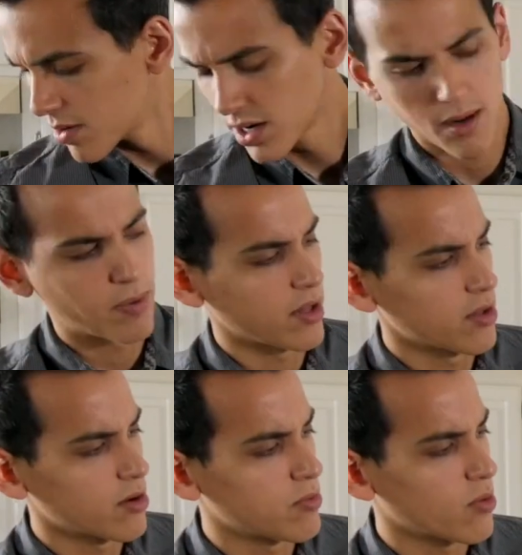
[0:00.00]
Gonna put a
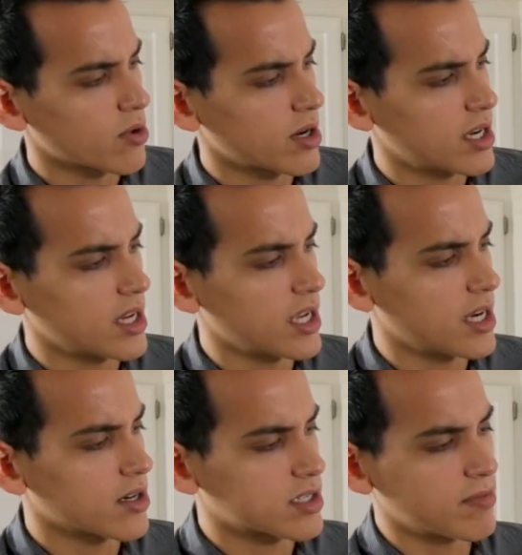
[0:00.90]
little more in
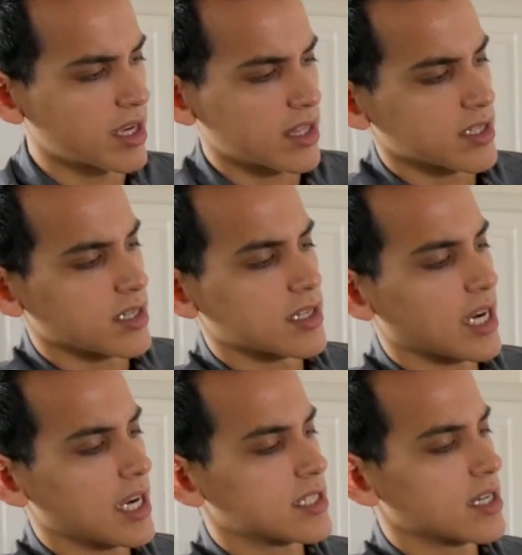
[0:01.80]
here to make this
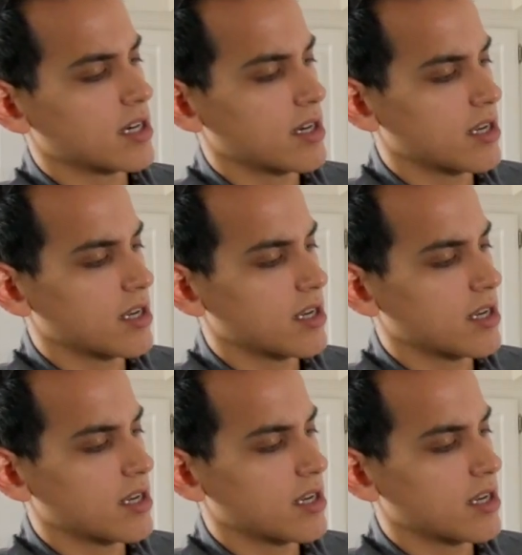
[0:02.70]
enticing.